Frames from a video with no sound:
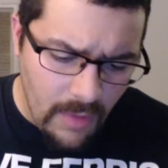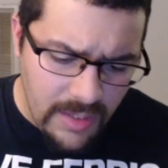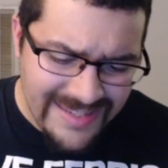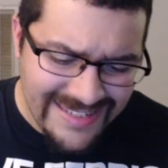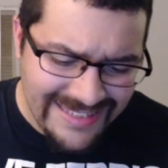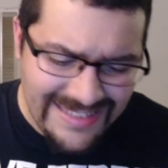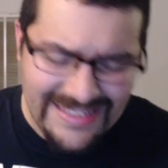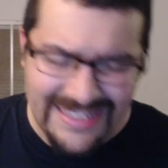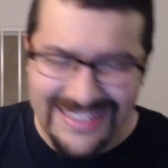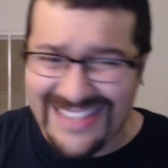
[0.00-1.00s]

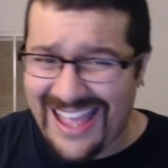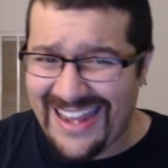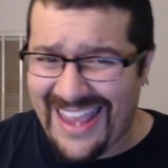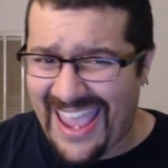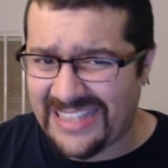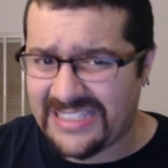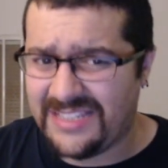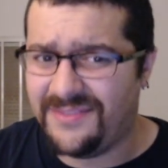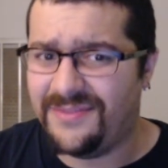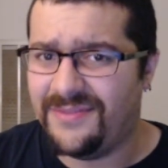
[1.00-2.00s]
66
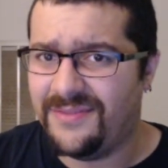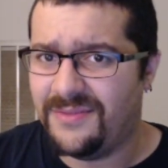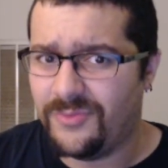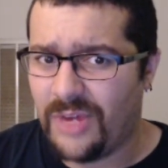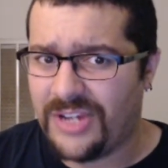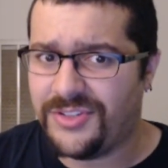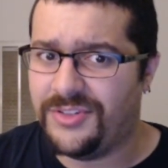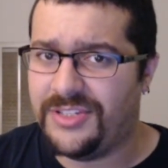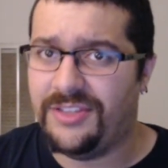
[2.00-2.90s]
non-active wrestlers.